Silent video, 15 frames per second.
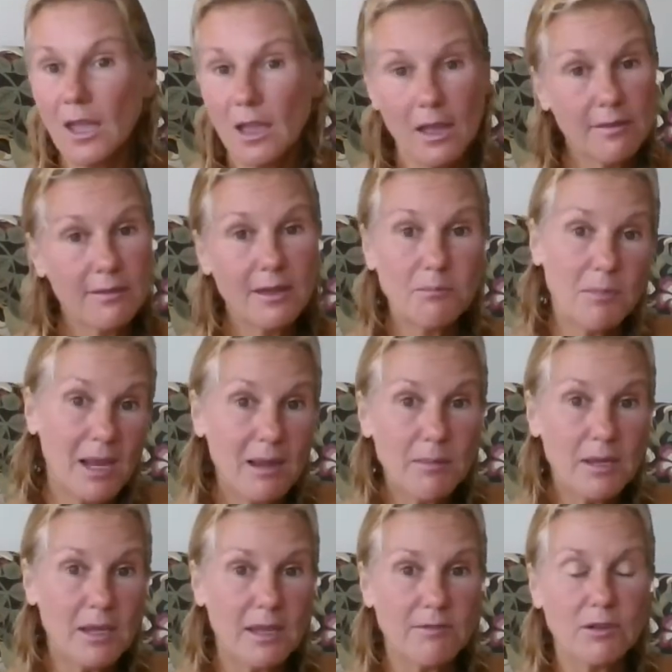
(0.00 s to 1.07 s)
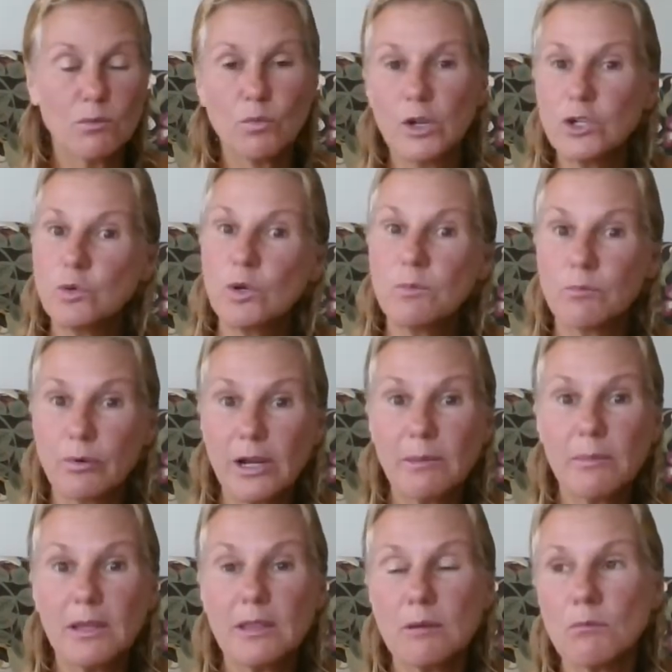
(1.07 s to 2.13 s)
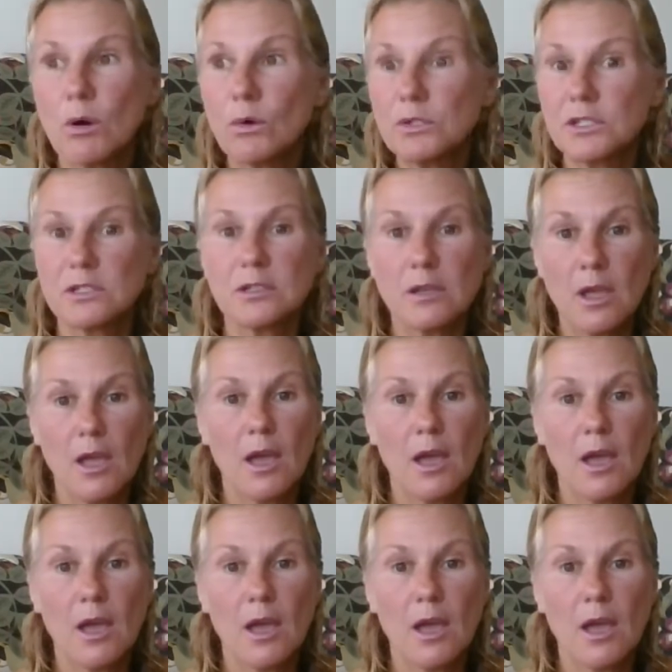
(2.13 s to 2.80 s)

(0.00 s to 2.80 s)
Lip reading: and then maybe even which would bring me the most,